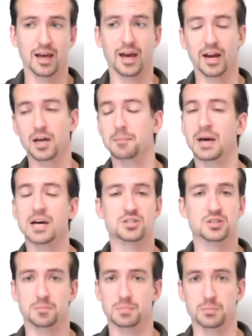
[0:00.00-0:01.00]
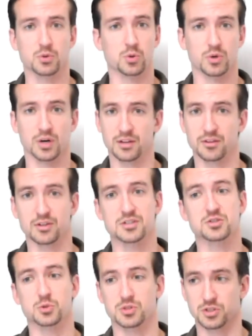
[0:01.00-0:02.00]
And I imagine that people who are
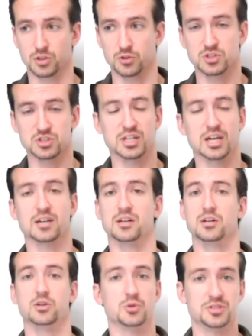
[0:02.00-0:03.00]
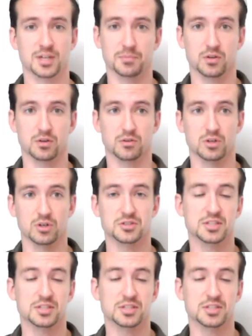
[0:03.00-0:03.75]
atheists who consider Christianity do the same thing in reverse.